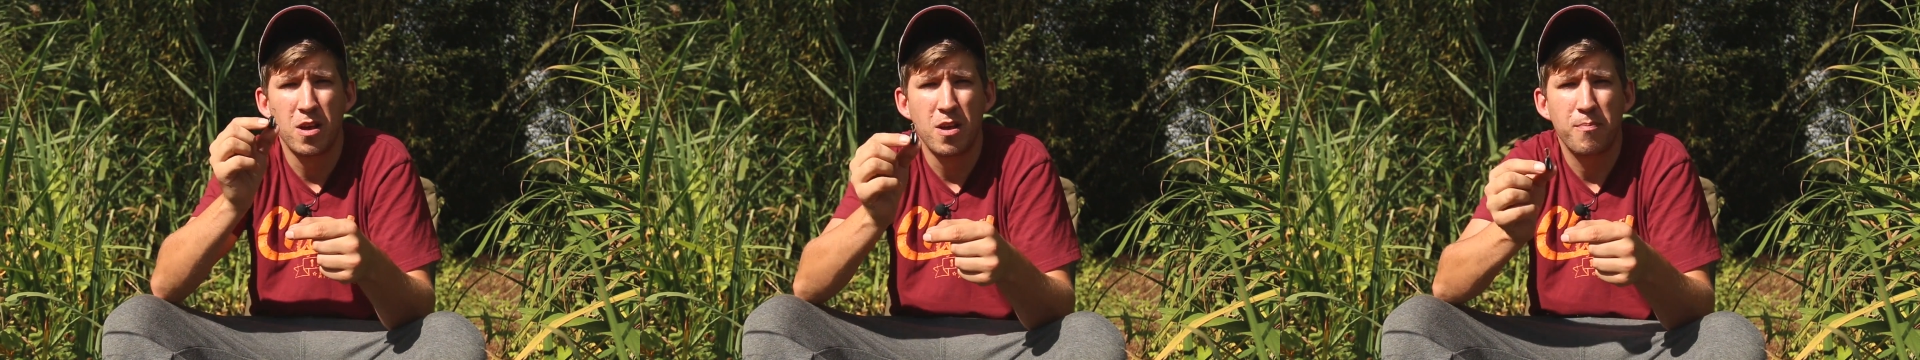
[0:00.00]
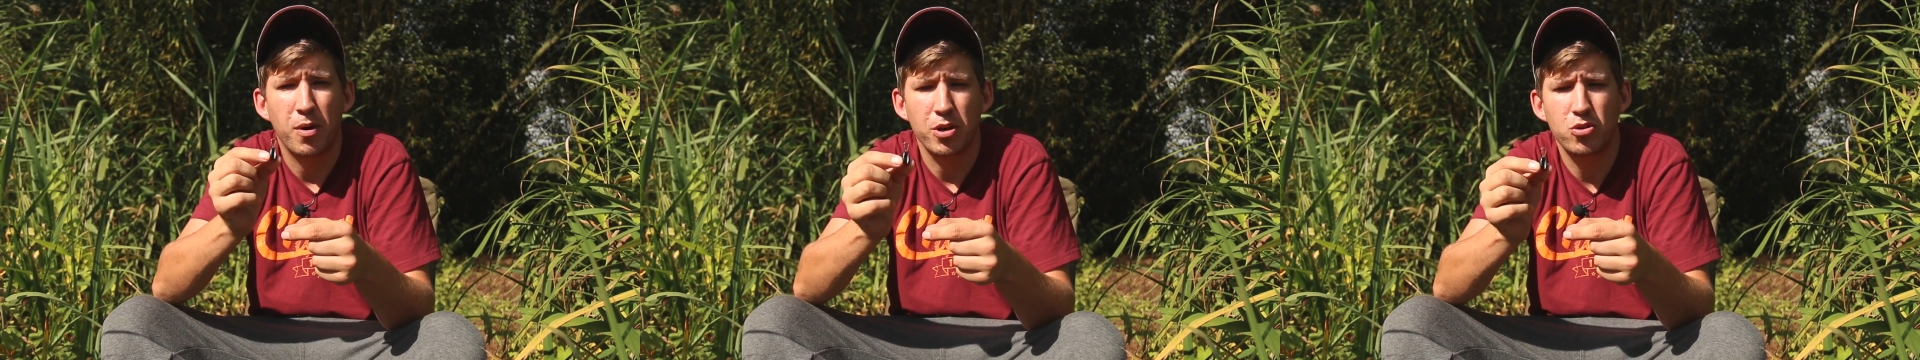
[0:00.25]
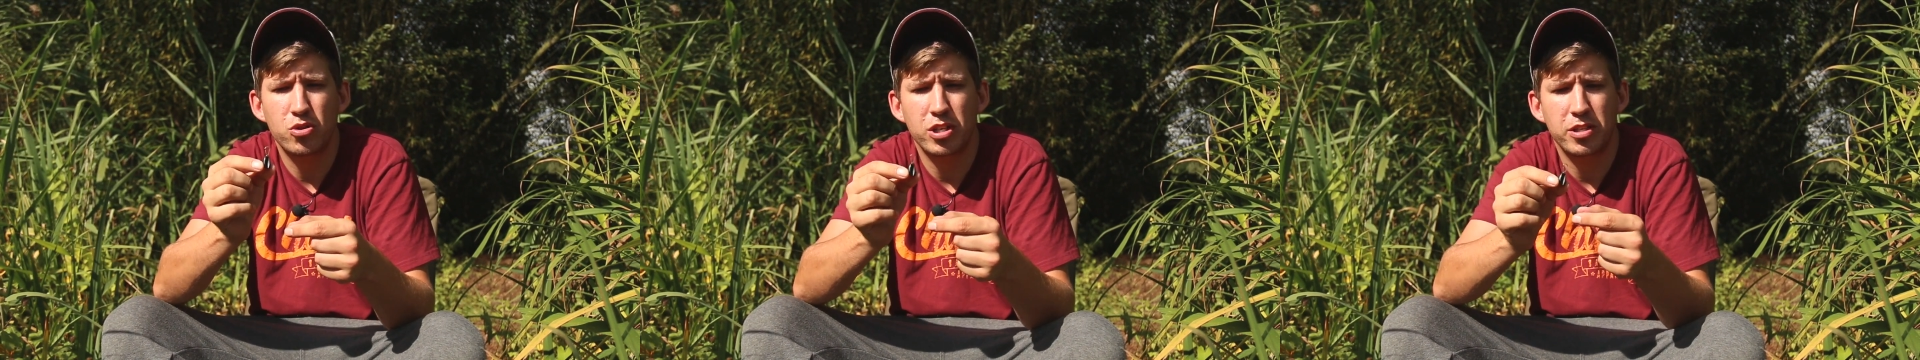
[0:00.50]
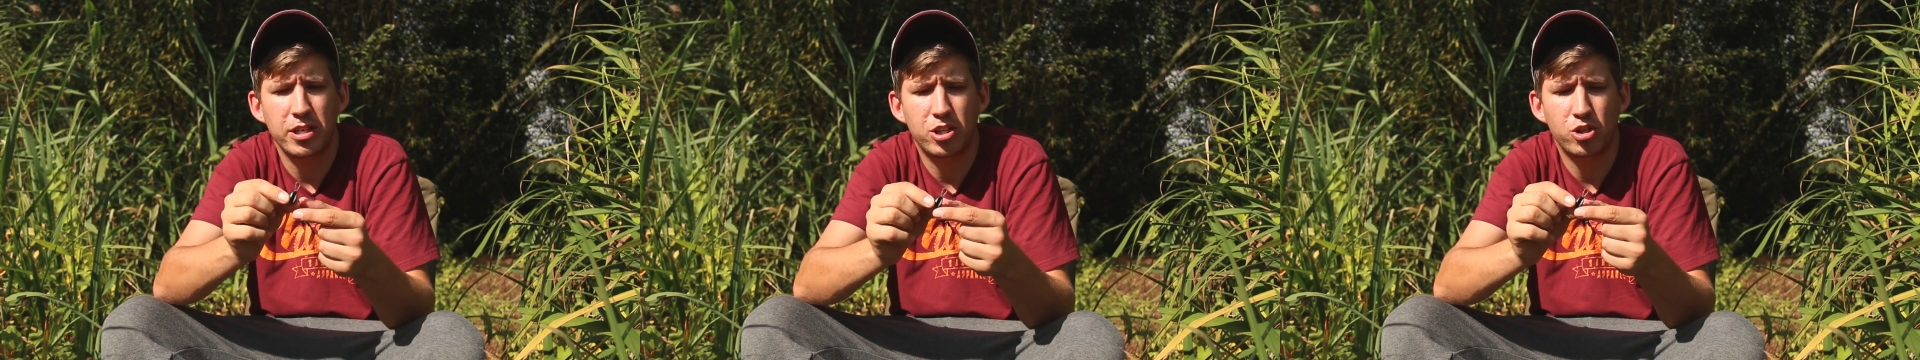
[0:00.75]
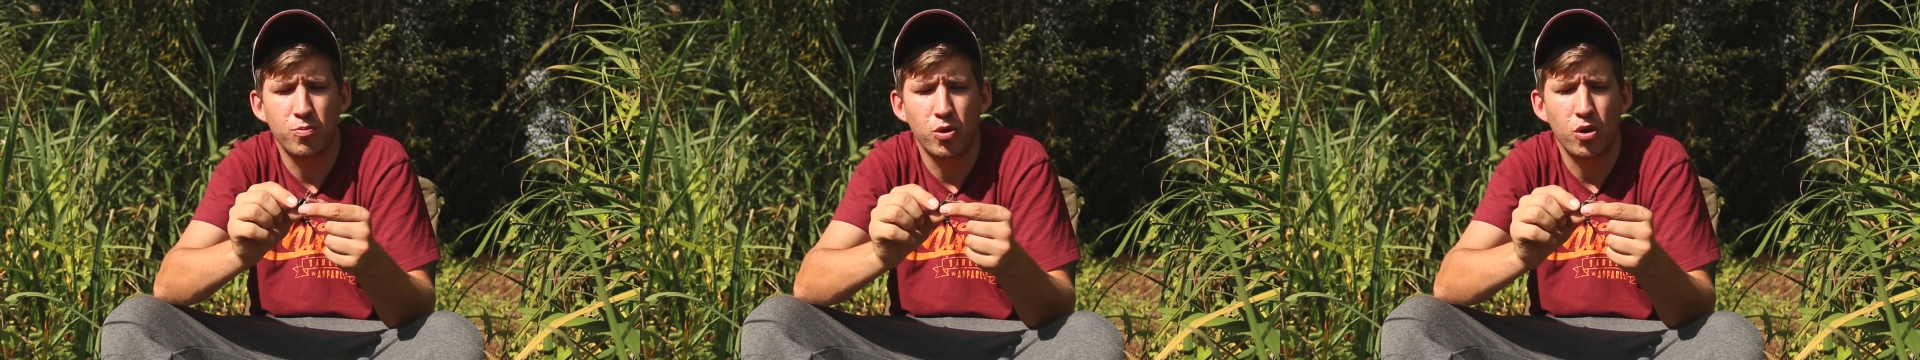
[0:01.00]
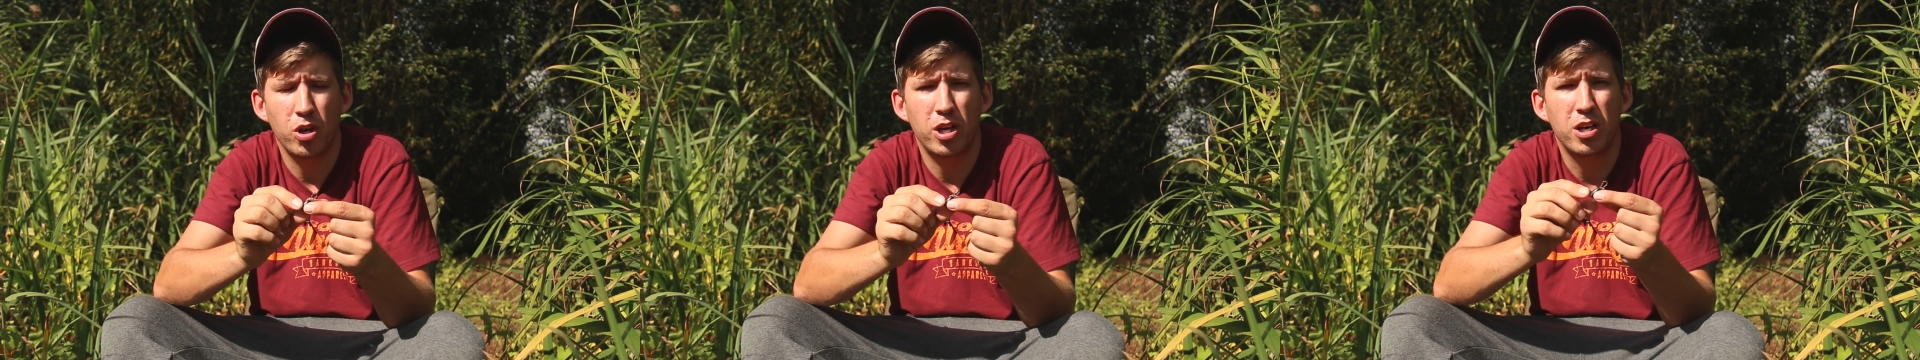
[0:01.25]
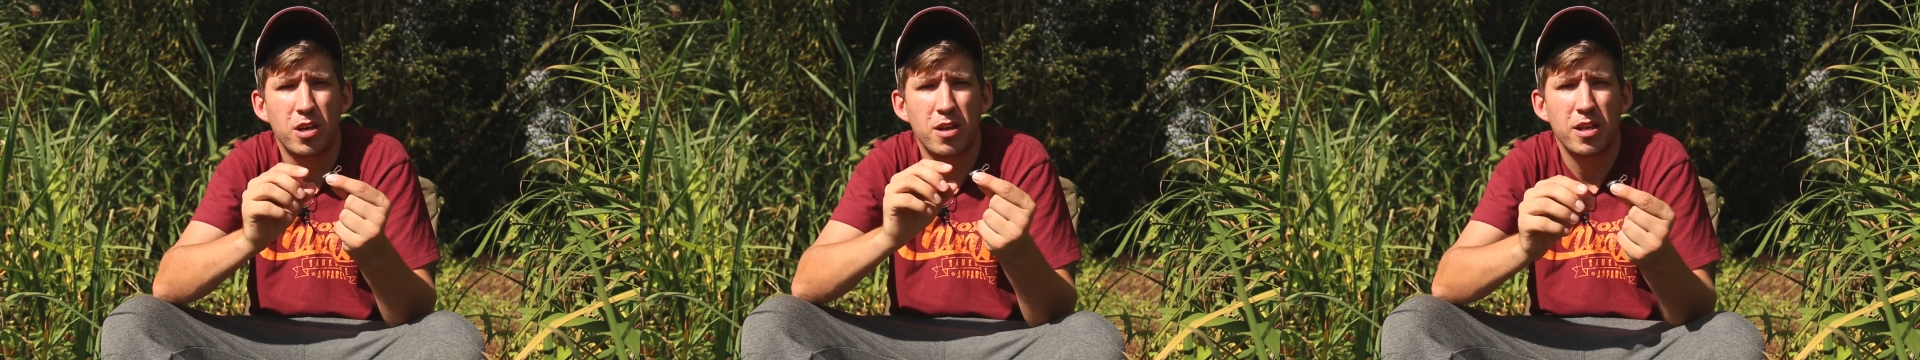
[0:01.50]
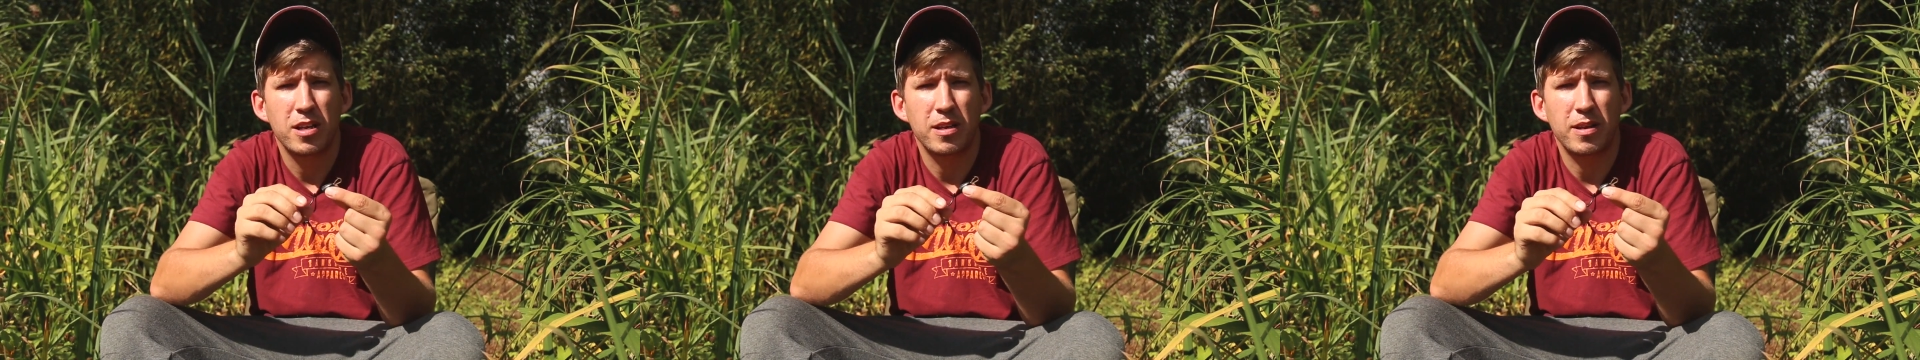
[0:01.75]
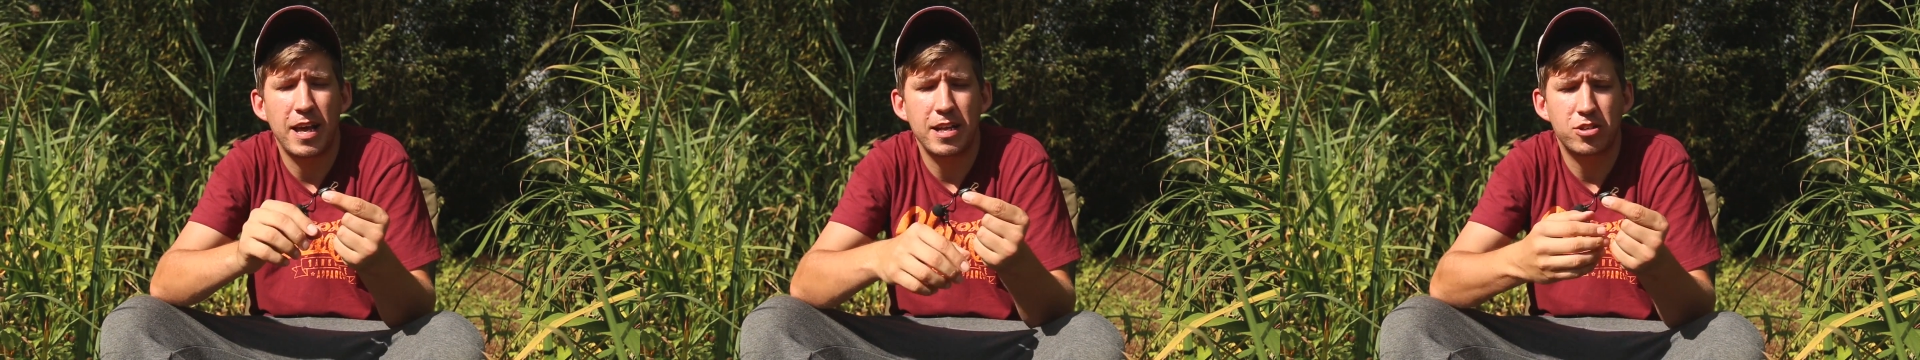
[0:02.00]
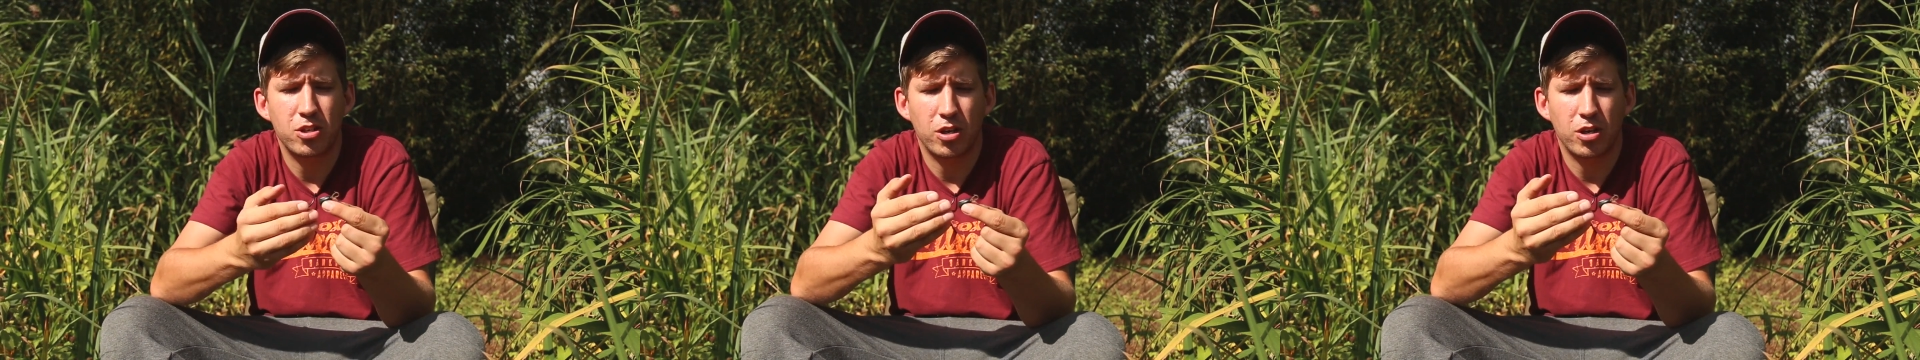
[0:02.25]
By using these smaller leads,